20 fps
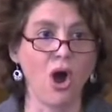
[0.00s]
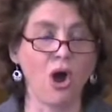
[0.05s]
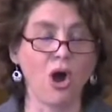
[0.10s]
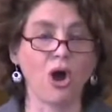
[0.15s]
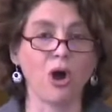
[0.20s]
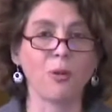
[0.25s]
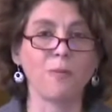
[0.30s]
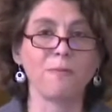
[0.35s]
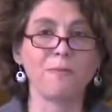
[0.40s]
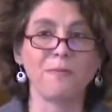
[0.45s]

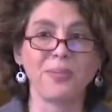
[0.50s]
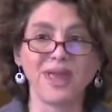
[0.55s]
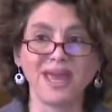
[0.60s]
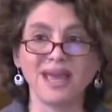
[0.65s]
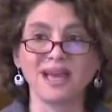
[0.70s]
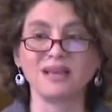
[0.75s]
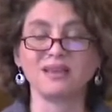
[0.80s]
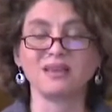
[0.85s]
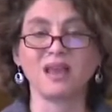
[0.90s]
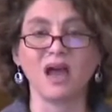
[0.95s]
are
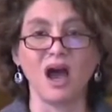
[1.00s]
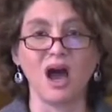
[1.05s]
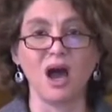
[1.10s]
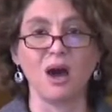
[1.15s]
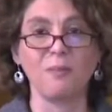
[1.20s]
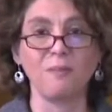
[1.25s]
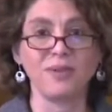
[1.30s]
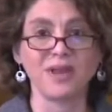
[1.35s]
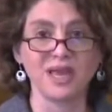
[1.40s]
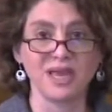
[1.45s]
picked
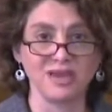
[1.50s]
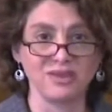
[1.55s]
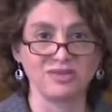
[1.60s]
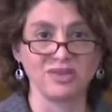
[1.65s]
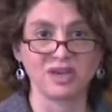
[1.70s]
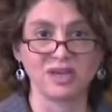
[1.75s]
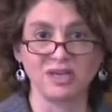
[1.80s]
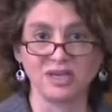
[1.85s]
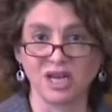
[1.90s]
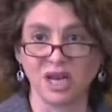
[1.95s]
up in
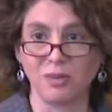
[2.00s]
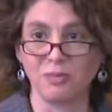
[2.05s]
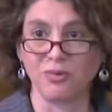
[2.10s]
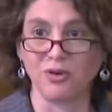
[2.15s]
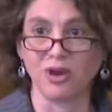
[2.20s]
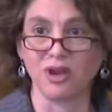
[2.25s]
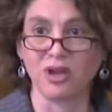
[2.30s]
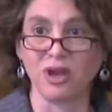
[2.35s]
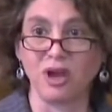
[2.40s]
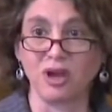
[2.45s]
the
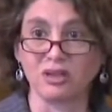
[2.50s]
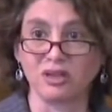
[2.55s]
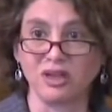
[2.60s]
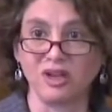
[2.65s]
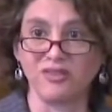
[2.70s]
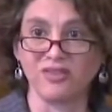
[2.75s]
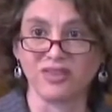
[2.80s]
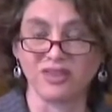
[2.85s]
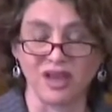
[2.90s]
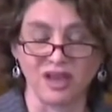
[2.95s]
contemporary
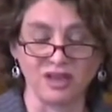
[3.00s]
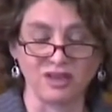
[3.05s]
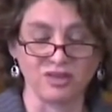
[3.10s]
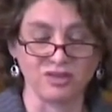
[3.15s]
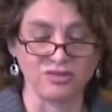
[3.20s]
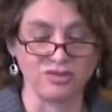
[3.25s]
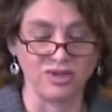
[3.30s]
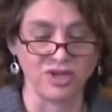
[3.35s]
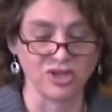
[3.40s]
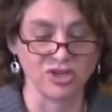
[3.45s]
cognitive science
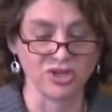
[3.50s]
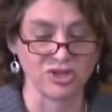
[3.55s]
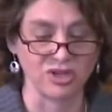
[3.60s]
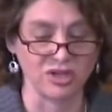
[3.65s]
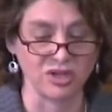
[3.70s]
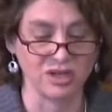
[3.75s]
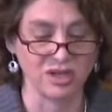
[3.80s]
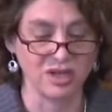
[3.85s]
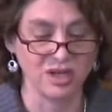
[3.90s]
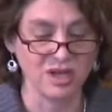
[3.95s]

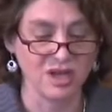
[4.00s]
tradition.